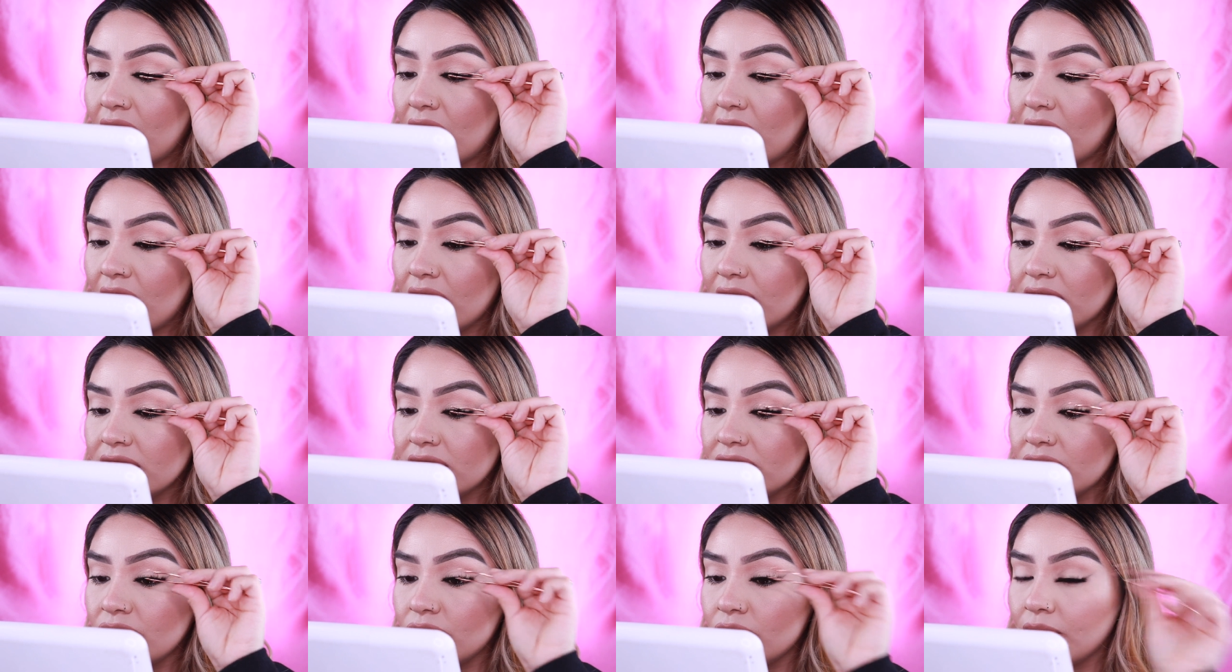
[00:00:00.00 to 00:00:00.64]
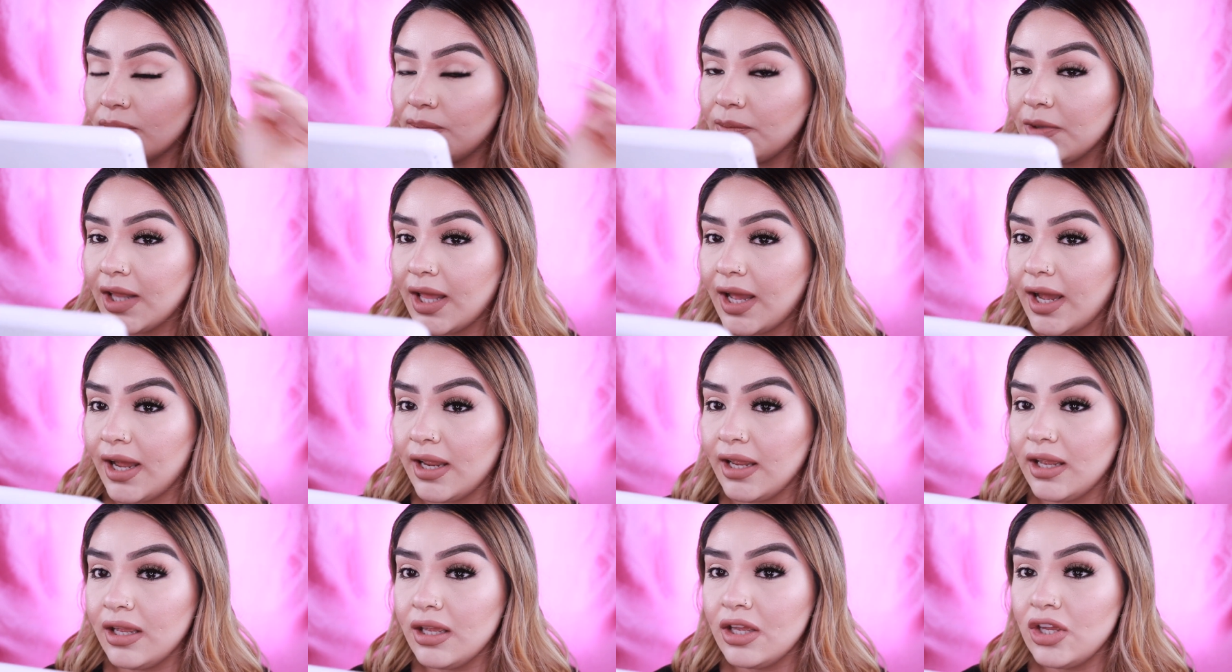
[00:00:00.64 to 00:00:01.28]
hard to
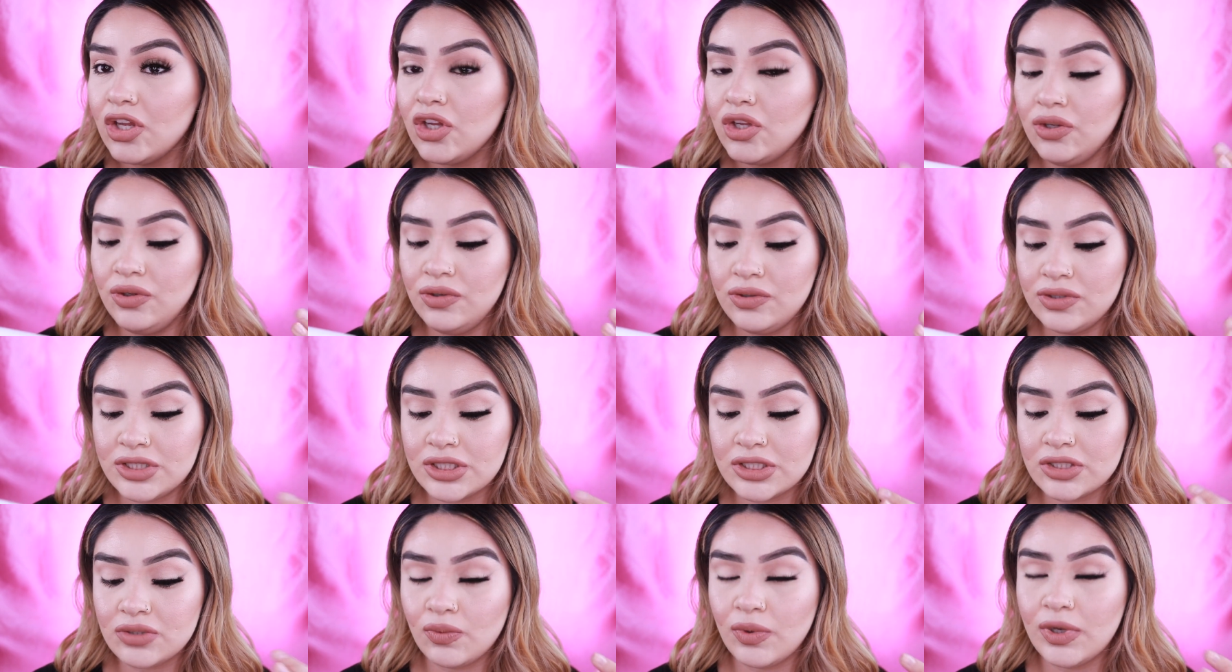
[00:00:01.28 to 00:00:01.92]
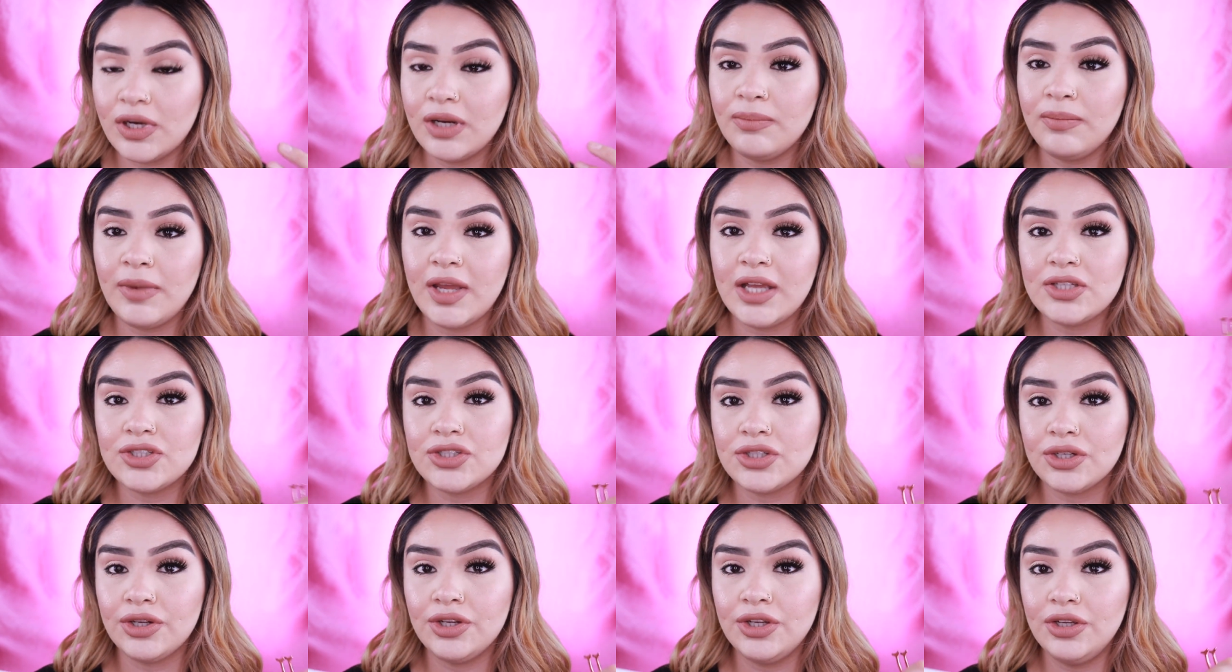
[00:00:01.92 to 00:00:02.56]
apply. You just want to make
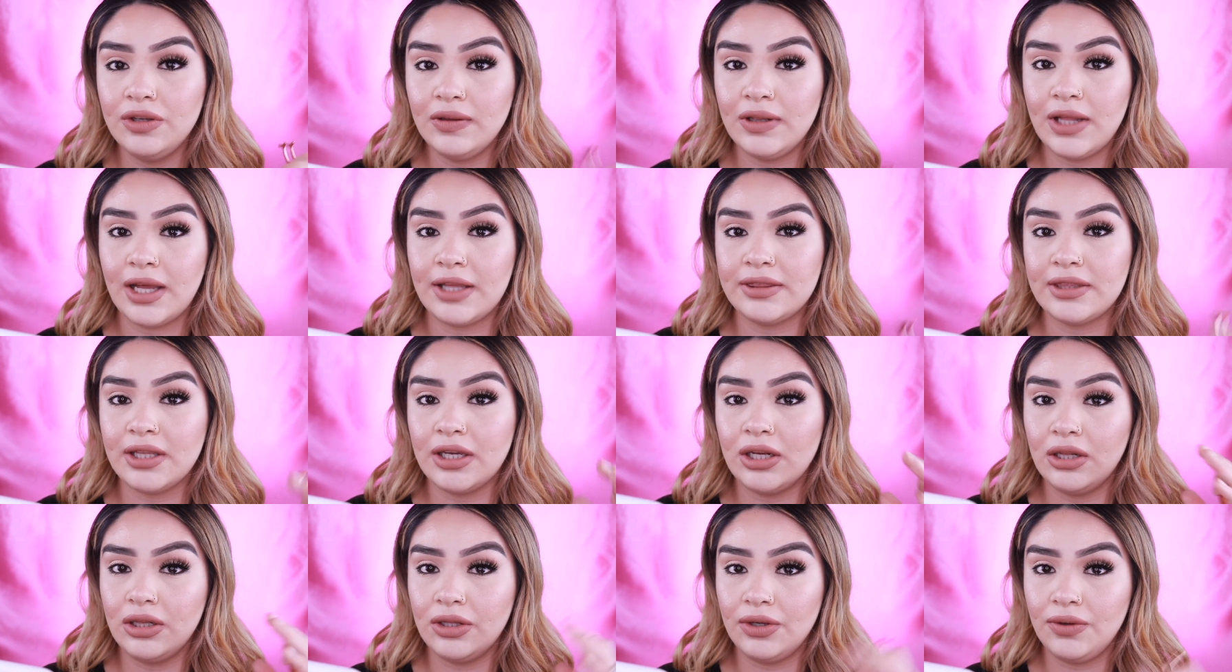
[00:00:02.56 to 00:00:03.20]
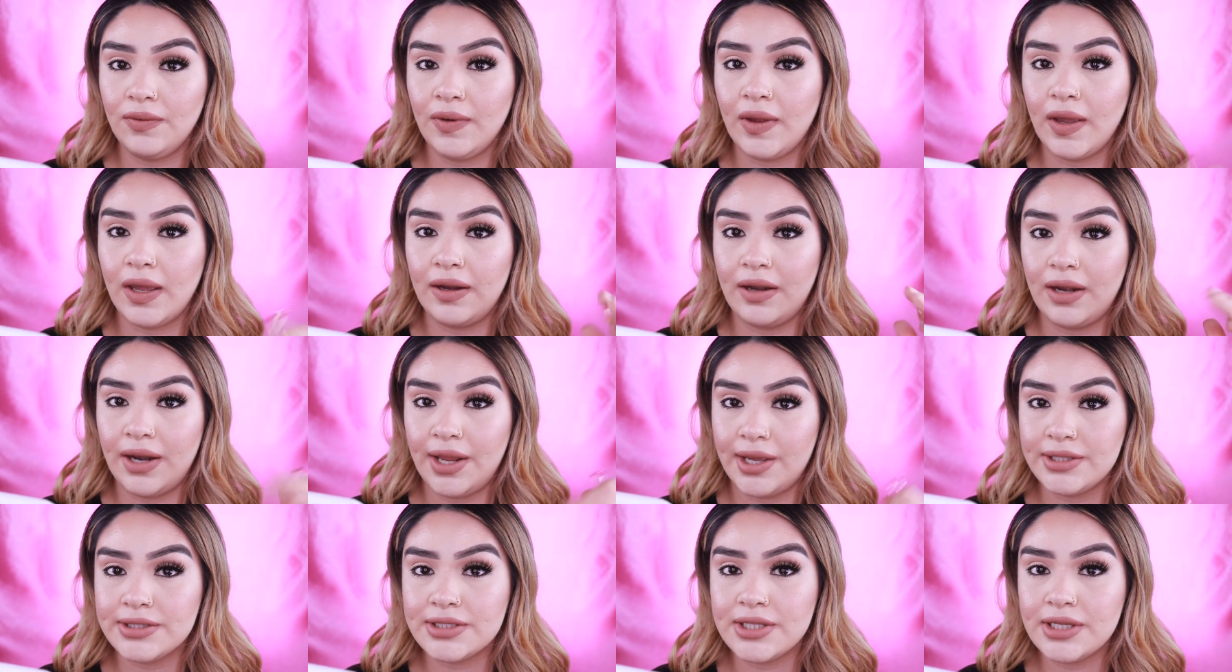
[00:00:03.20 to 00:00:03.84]
sure you let the glue get
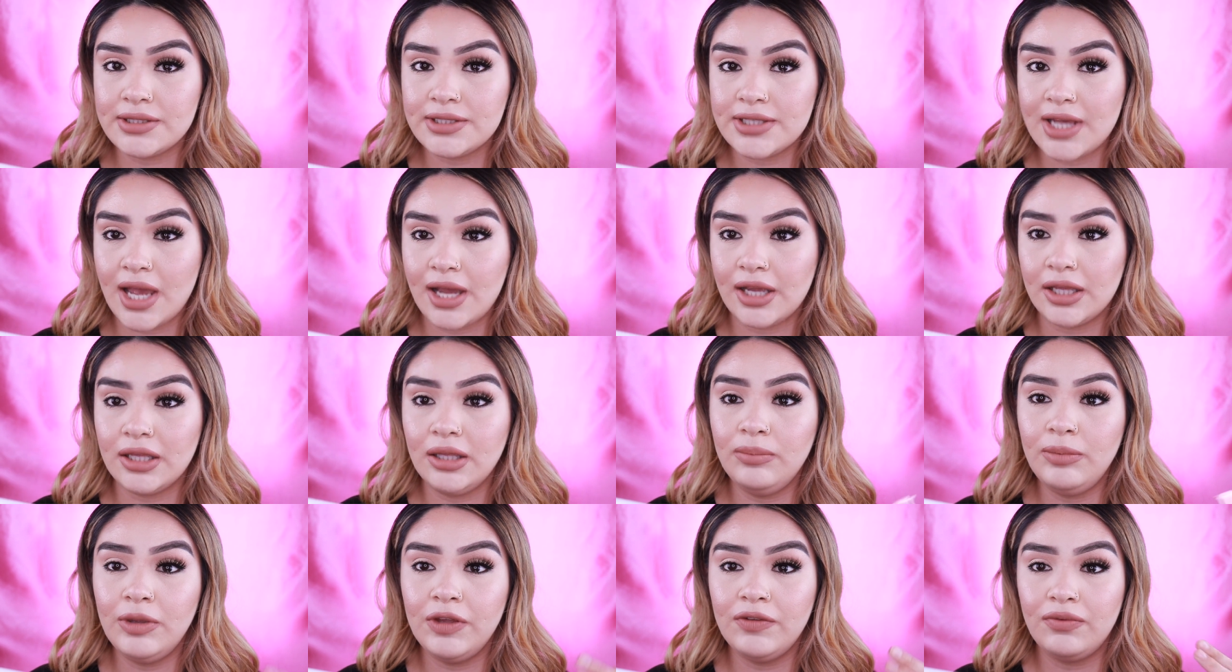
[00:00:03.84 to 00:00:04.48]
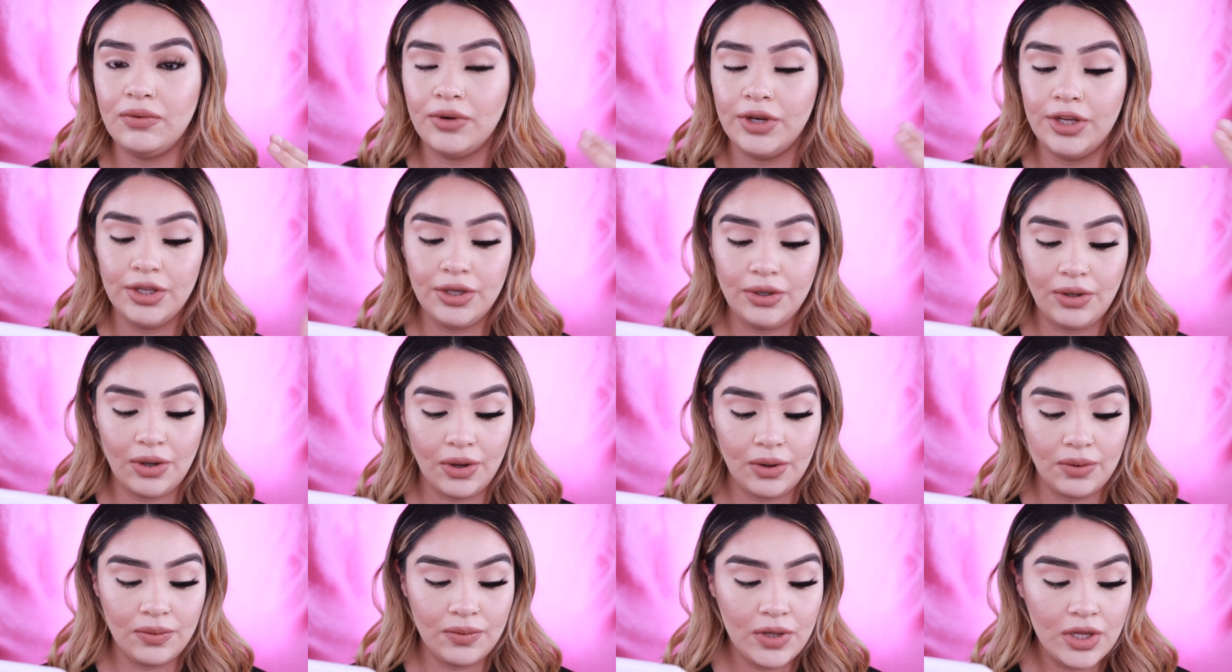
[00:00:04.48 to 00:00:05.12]
nice and tacky before you
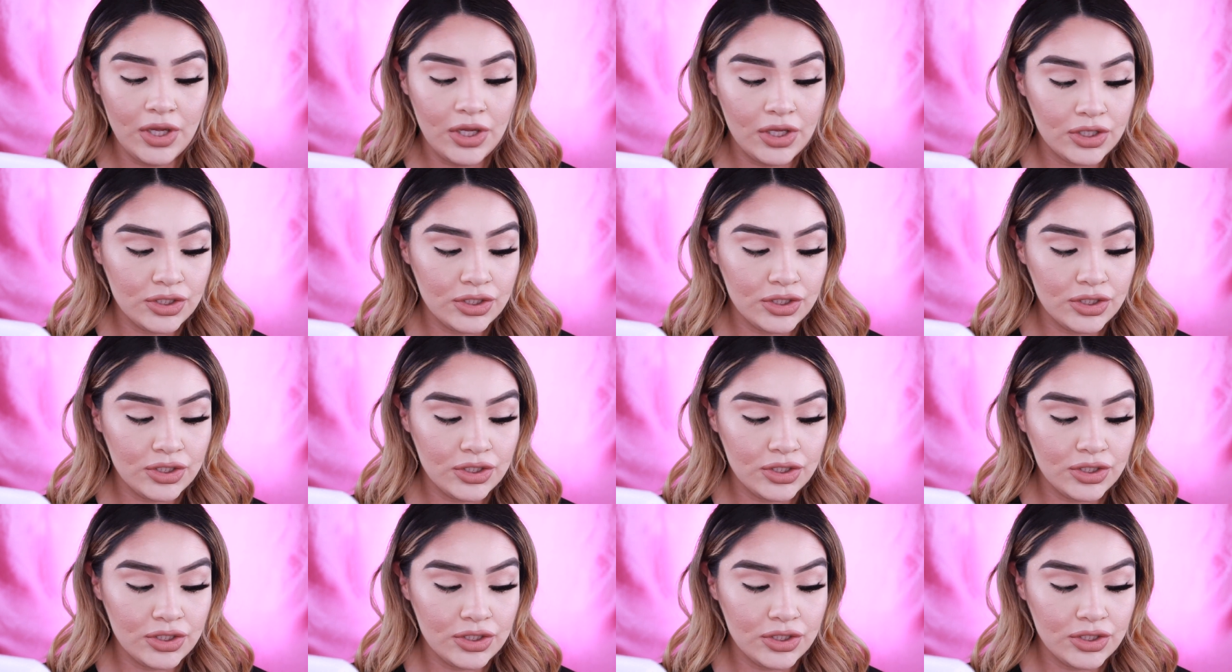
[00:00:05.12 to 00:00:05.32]
go